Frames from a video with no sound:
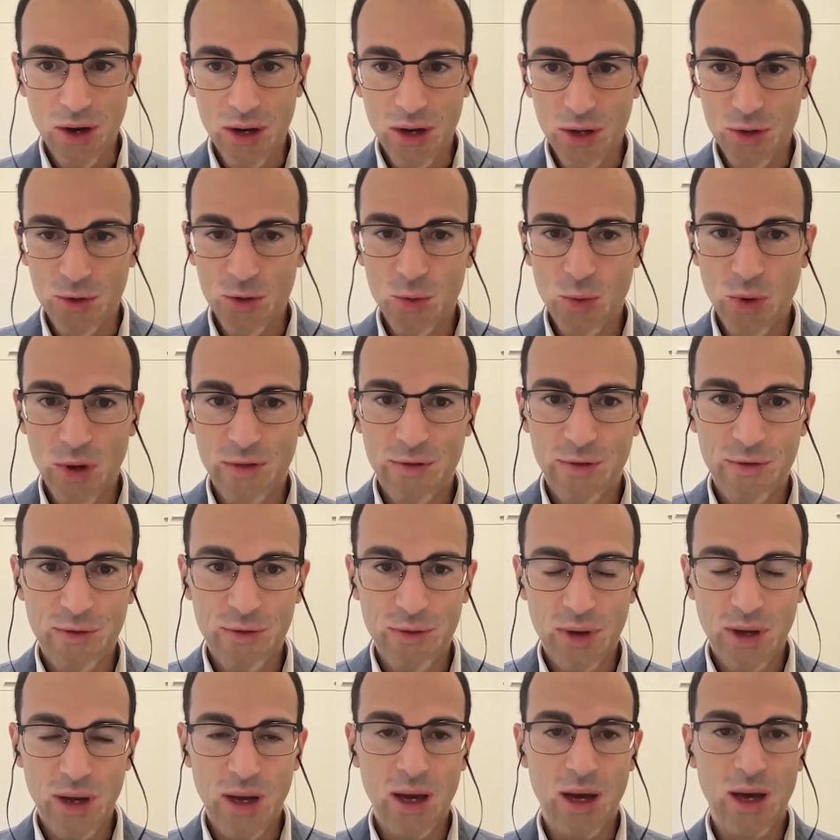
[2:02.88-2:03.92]
they're gonna do with
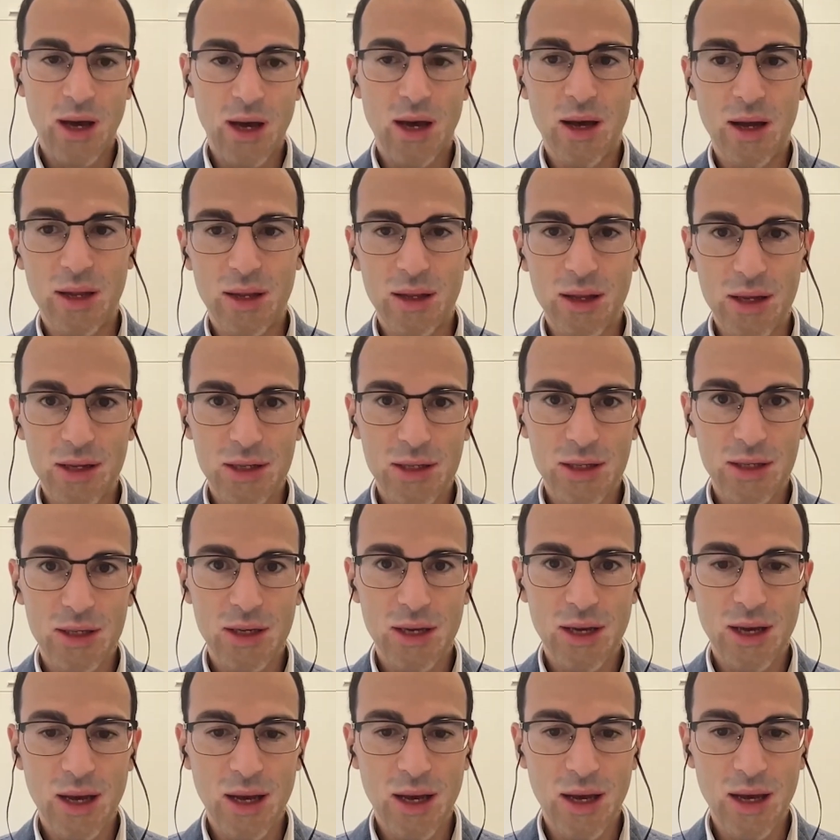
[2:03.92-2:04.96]

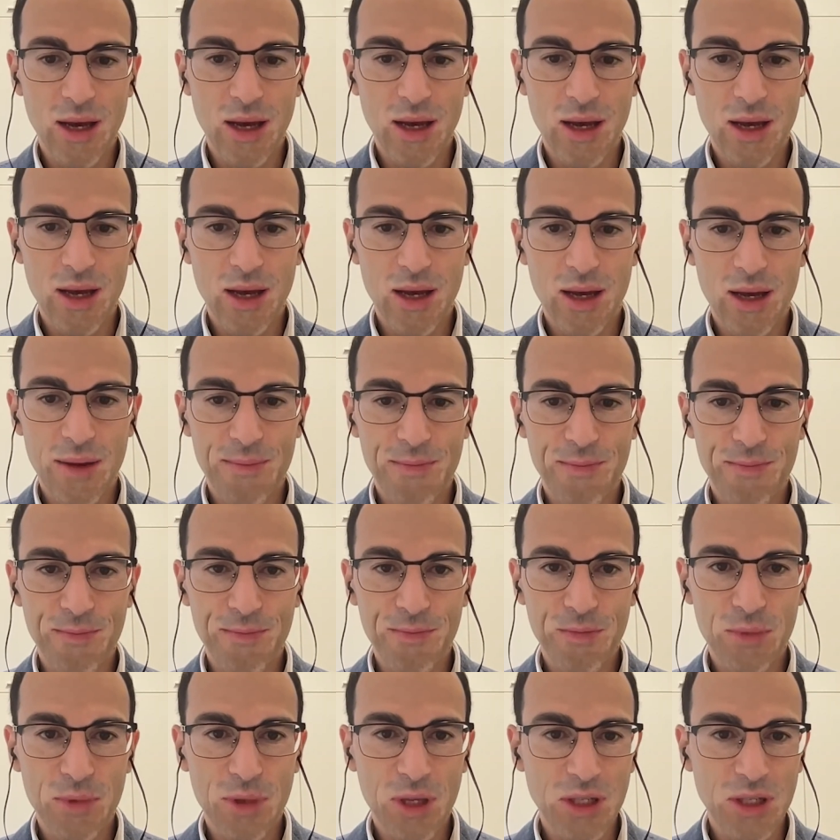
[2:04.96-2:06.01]
this
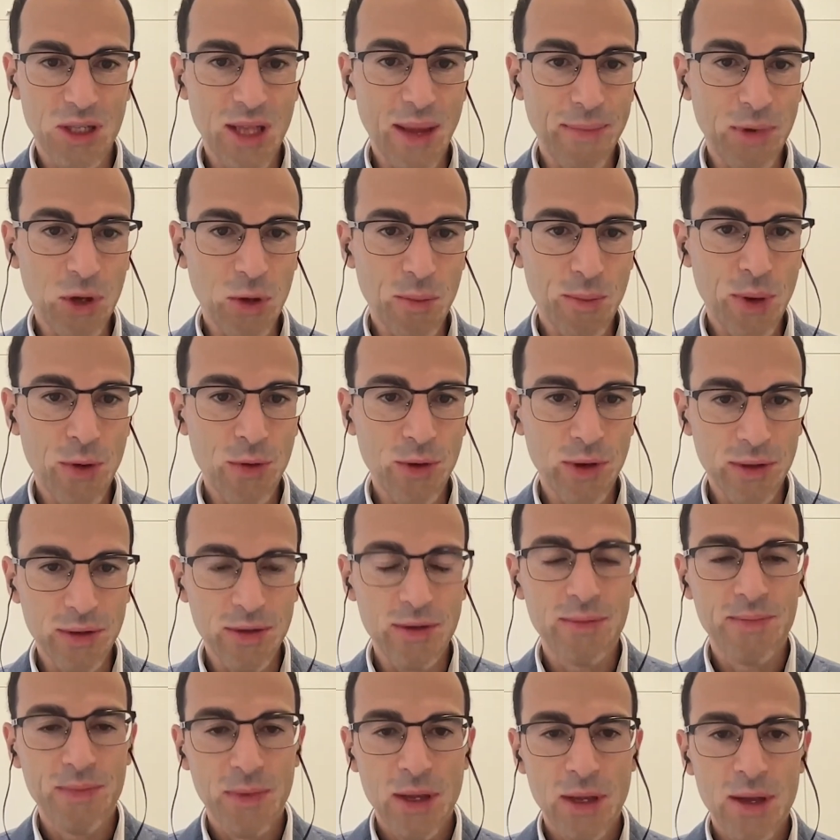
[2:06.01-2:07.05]
debt
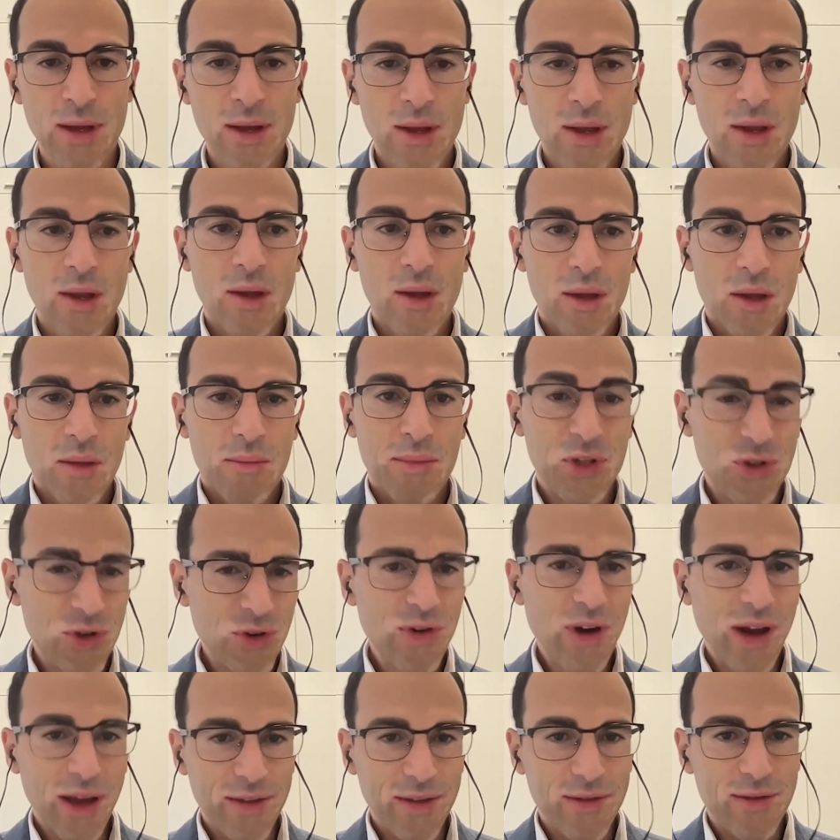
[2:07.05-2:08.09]
component.
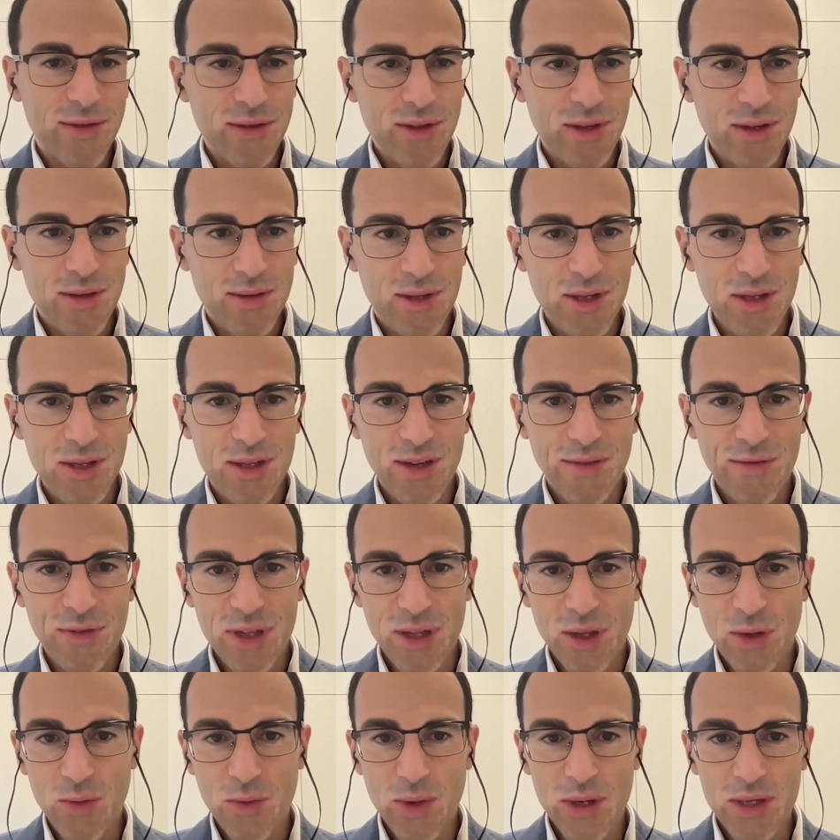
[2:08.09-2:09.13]
But you're right, this is
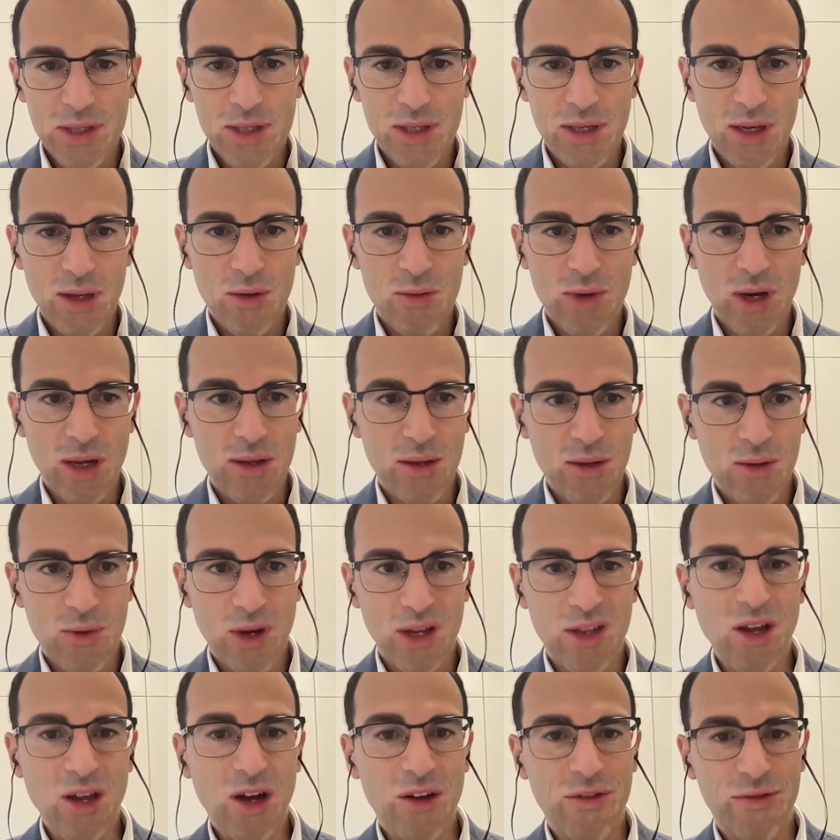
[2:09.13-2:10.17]
something that we are seeing
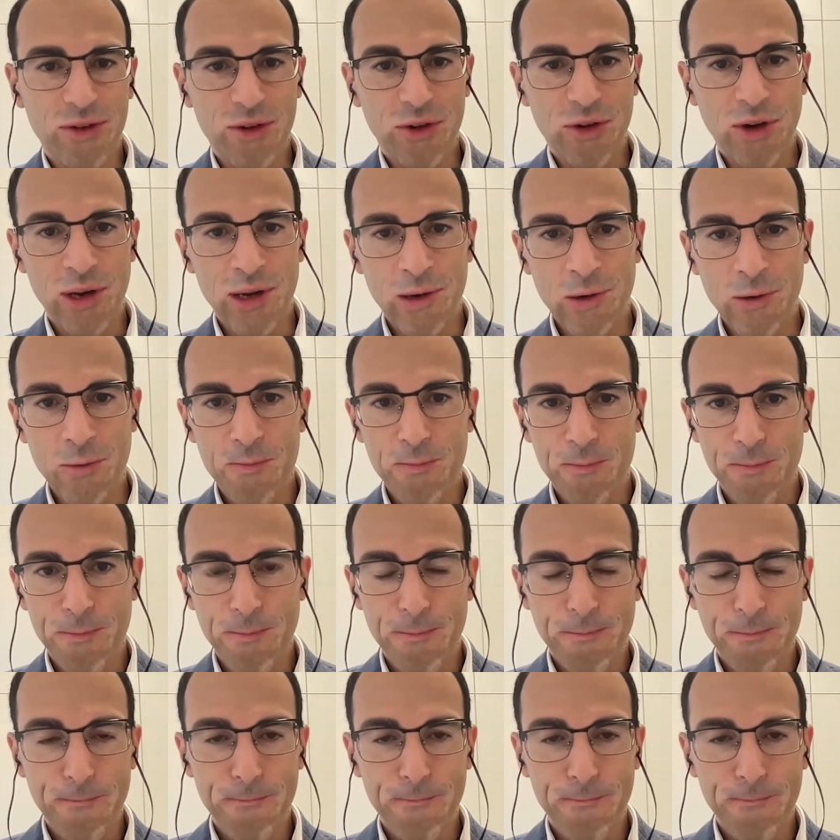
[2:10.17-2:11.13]
quite often right now.